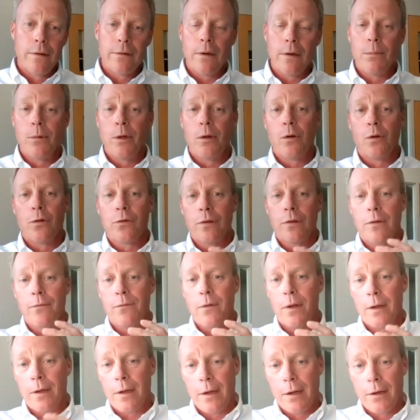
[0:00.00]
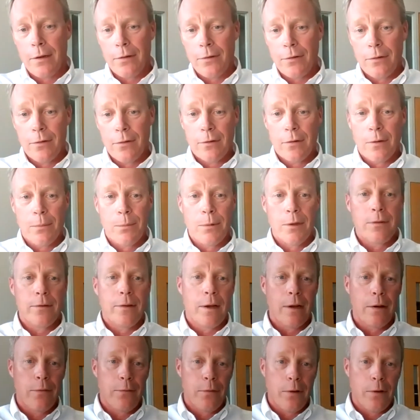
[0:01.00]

Somebody goes on vacation, somebody's not